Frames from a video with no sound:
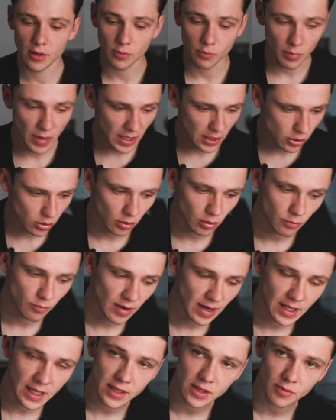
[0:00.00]
making sure they're
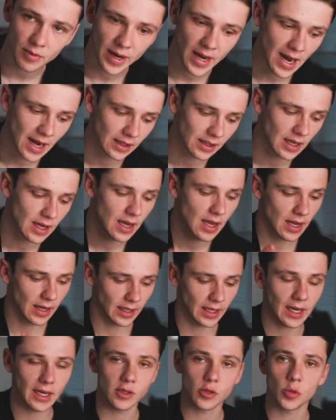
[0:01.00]
ready to react and
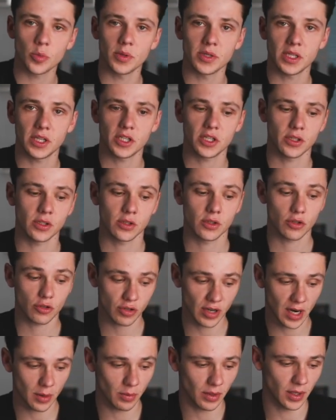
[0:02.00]
get into a position to
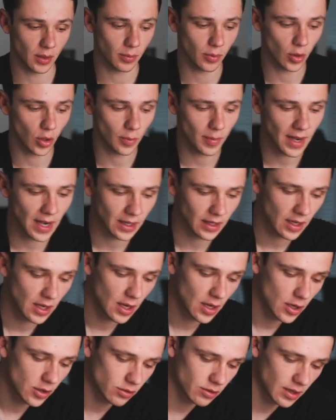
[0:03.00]
try and win the ball back.
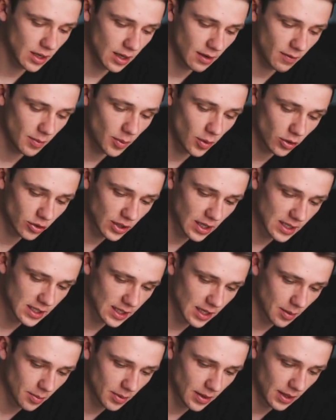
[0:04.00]
So then if the ball tries to
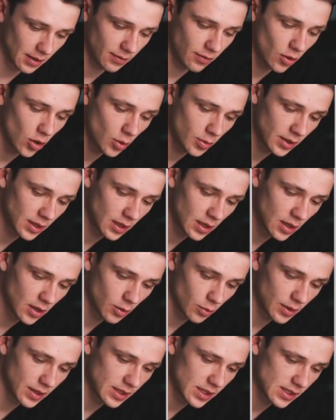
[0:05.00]
get played forward,
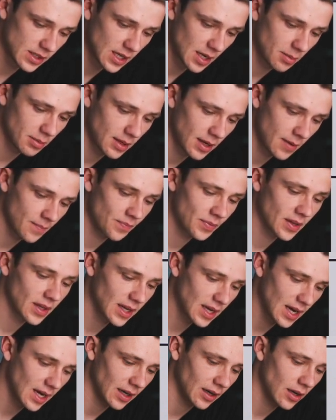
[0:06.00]
we intercept it,
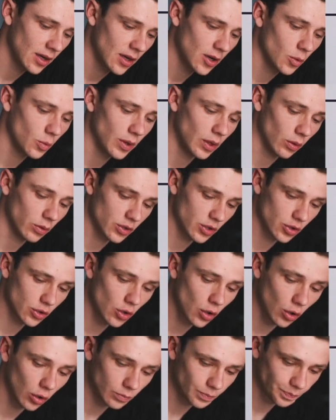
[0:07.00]
we look to
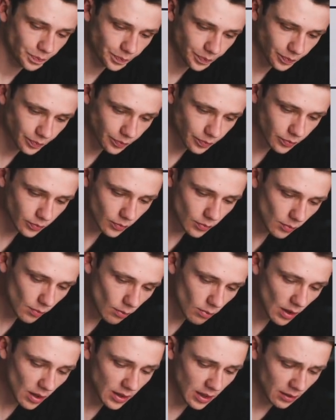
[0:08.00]
score.
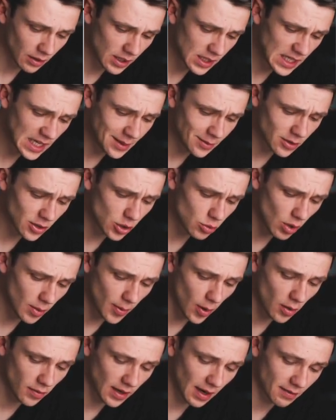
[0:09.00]
Now the teams can swap
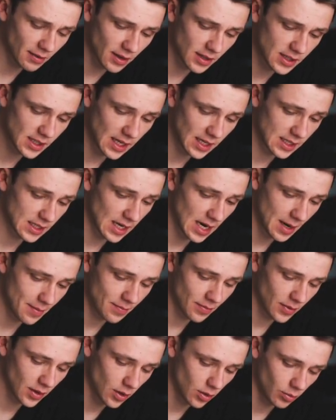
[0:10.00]
over after a set time,
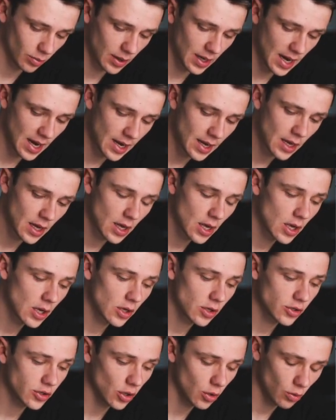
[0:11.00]
okay,
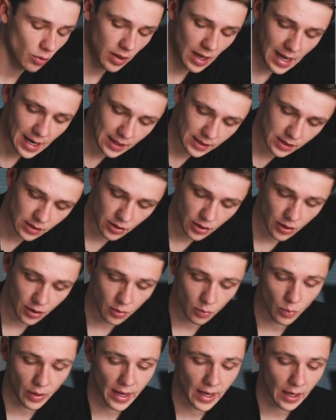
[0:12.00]
so that you
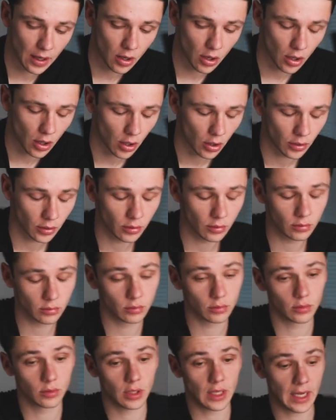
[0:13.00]
can work on
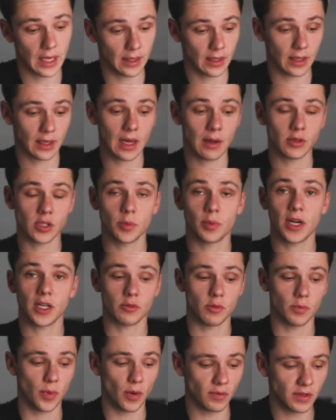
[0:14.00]
the counter press
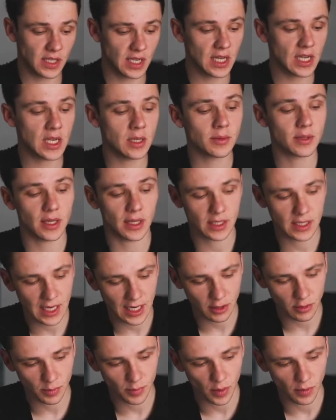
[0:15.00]
with both teams, the
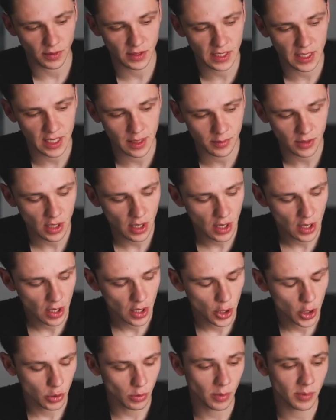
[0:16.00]
attacks with both teams.
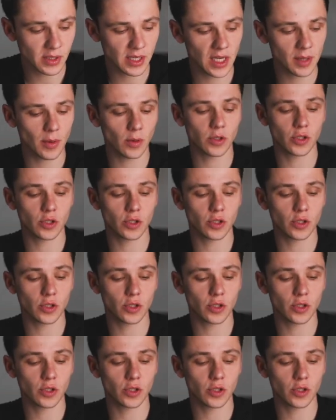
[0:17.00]
So when we're saying about